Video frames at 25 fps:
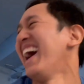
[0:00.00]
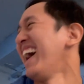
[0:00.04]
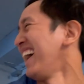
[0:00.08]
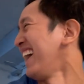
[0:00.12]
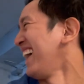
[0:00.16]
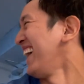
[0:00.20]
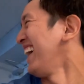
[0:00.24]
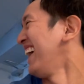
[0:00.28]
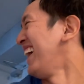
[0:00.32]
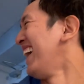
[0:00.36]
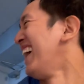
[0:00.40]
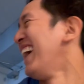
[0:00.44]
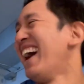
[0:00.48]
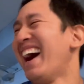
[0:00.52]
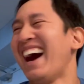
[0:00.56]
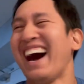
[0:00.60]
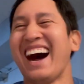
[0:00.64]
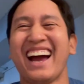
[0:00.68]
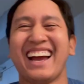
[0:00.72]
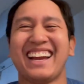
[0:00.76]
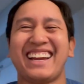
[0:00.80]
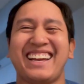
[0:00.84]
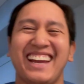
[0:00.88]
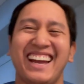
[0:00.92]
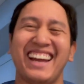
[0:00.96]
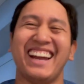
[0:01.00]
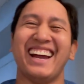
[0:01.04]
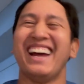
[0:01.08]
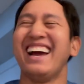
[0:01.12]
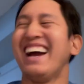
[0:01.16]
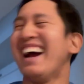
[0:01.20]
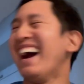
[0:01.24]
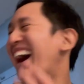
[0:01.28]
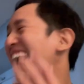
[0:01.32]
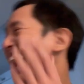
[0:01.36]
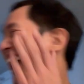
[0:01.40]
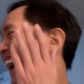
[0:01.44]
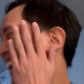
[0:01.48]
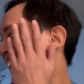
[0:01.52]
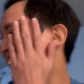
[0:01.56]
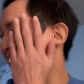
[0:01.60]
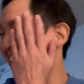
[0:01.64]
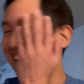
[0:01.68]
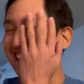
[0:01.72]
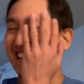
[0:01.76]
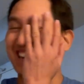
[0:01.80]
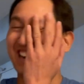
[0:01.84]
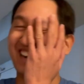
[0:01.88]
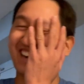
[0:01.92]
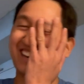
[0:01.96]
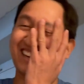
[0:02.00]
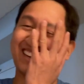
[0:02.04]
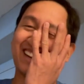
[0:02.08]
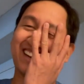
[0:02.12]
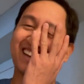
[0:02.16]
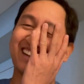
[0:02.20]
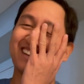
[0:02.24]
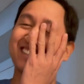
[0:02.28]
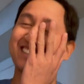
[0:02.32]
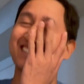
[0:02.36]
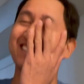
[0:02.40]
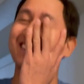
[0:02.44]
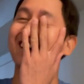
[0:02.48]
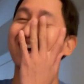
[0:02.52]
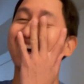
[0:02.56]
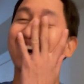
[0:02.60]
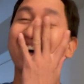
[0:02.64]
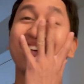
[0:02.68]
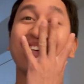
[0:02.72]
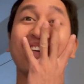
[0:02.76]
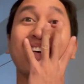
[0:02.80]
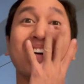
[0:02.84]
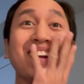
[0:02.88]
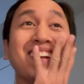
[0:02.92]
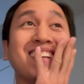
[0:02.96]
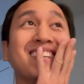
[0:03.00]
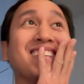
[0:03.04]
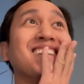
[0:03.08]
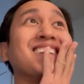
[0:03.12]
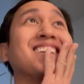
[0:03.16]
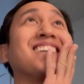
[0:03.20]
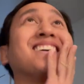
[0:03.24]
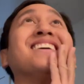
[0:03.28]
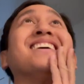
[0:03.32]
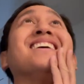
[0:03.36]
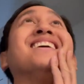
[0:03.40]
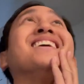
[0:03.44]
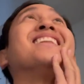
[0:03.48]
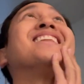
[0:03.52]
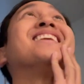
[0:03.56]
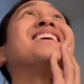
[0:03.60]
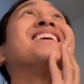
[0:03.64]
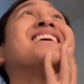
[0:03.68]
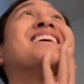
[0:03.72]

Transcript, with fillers: can't, I can't, I can't, uh, what is it called?